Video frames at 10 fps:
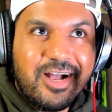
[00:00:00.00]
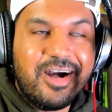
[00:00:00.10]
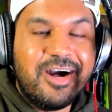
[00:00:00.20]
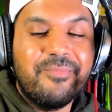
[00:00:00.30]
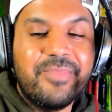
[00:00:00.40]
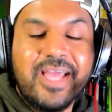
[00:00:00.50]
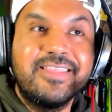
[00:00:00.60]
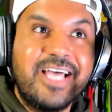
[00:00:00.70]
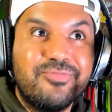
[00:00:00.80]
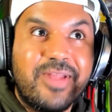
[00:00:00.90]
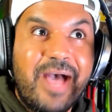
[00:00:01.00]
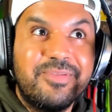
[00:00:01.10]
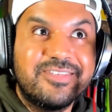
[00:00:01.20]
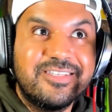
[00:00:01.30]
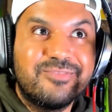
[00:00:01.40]
And that's what
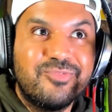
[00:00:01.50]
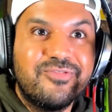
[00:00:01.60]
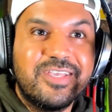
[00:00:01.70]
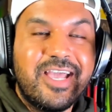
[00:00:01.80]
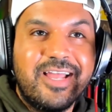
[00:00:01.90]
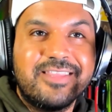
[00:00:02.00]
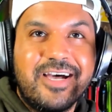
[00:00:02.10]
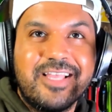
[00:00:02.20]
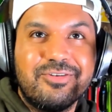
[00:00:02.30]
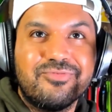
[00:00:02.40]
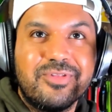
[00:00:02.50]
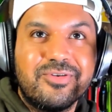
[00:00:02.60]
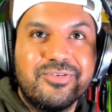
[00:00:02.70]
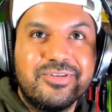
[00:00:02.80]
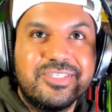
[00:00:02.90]
happens in this movie, and I thought that was
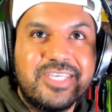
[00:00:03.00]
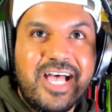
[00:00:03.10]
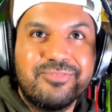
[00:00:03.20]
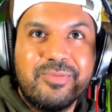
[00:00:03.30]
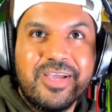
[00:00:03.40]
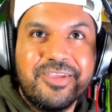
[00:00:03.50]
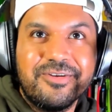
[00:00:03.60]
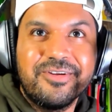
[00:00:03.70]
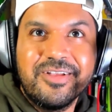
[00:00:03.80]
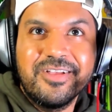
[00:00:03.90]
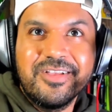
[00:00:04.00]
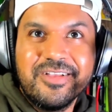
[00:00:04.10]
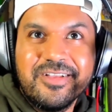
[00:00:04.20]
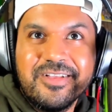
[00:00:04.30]
really cool. Jazz, what about you? Man, like,